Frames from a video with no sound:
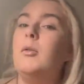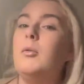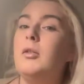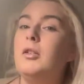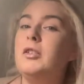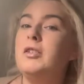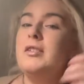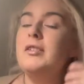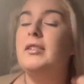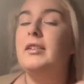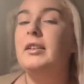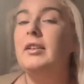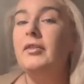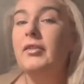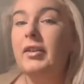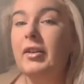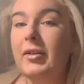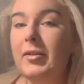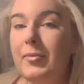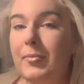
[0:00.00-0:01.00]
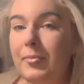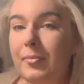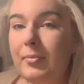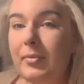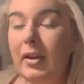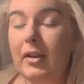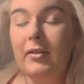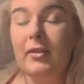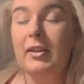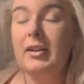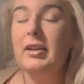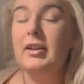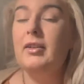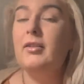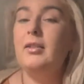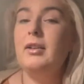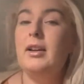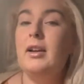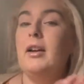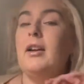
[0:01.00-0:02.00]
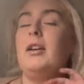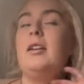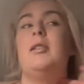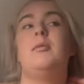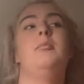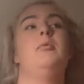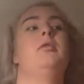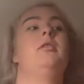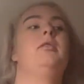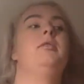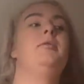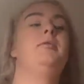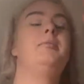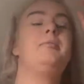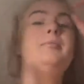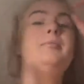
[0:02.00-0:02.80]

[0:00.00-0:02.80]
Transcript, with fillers: I'll just leave it. I really don't care anymore.